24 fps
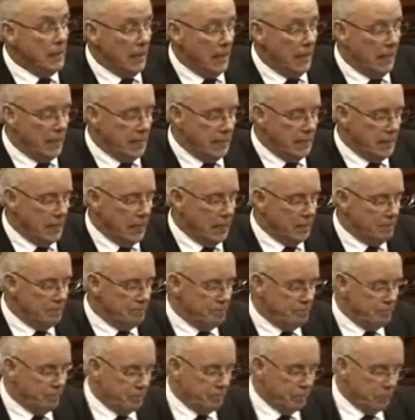And
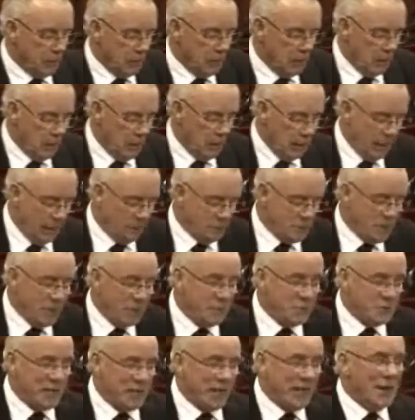it was
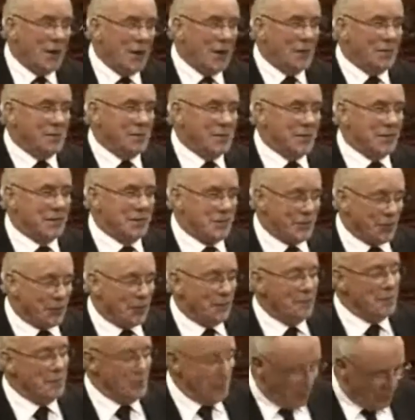interesting. I was just sort
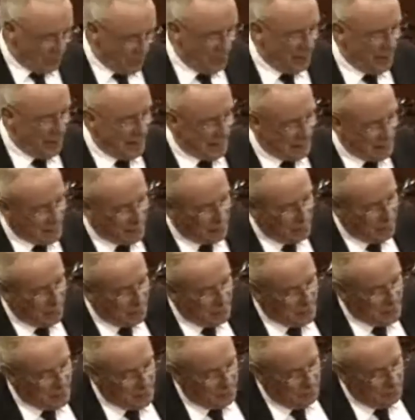of nodding my head in
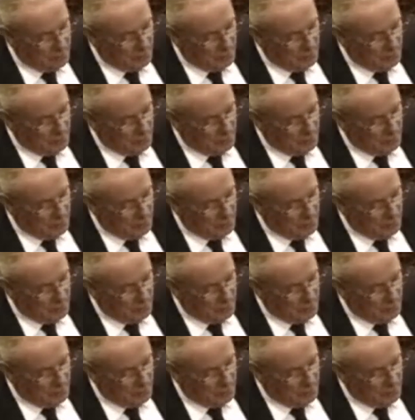agreement.